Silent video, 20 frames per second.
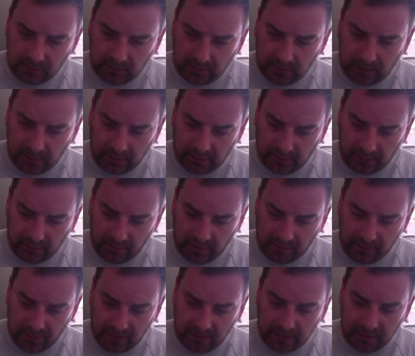Can't get the
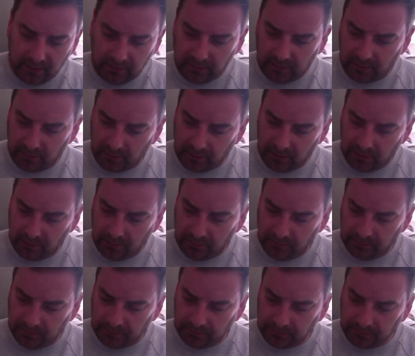RAM back in, there we go.
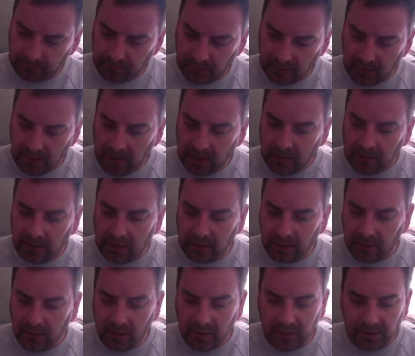Now
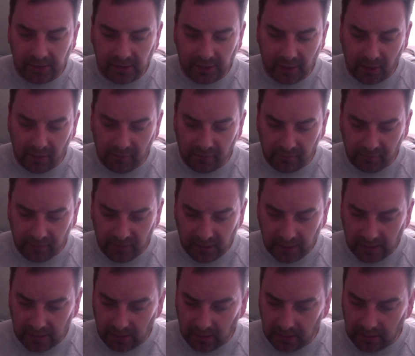the card itself
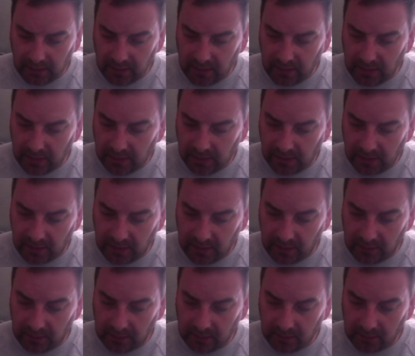physically is
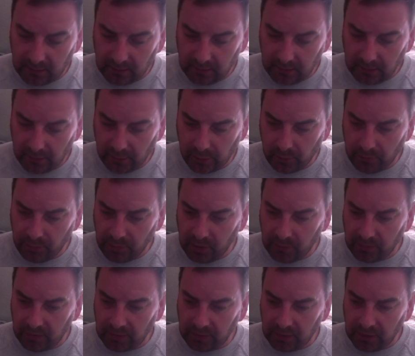in
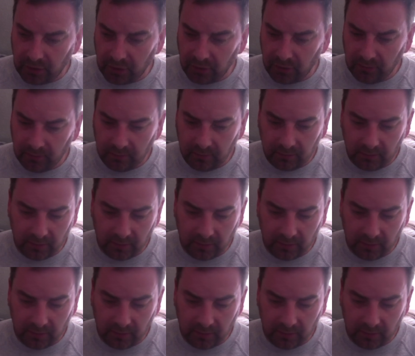superb condition.